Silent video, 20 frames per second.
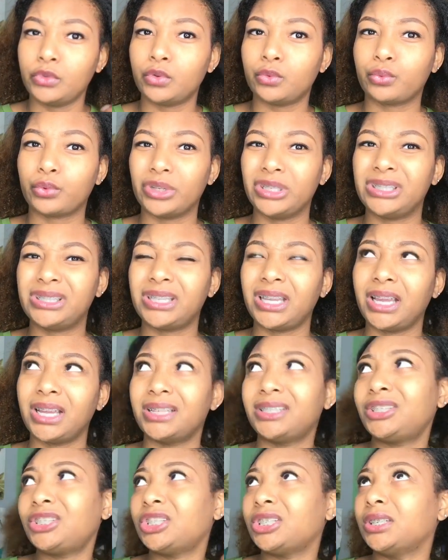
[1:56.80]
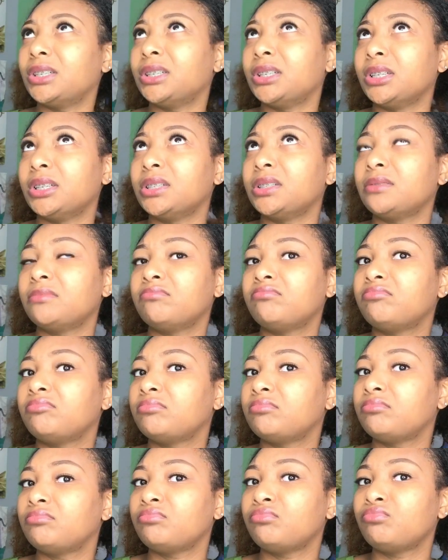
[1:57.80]
retouch it,
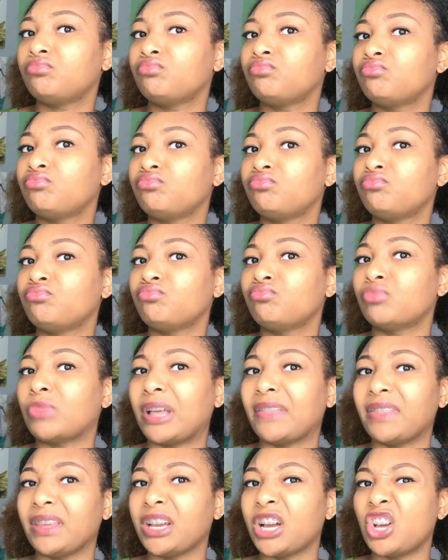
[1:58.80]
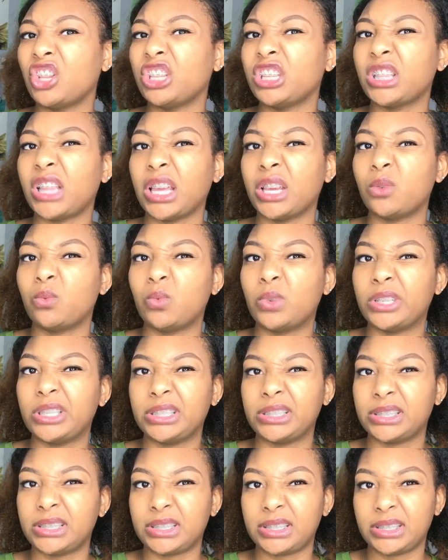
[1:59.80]
I think only like
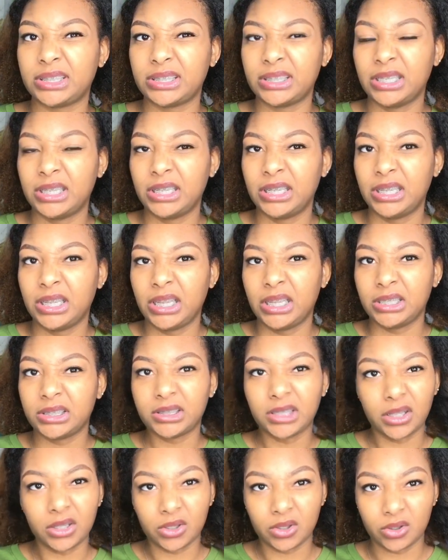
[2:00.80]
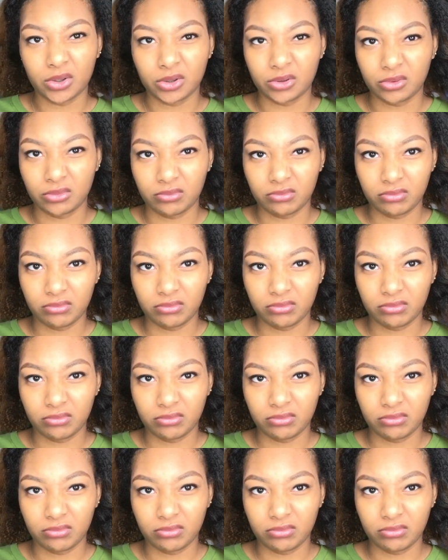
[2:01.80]
once. So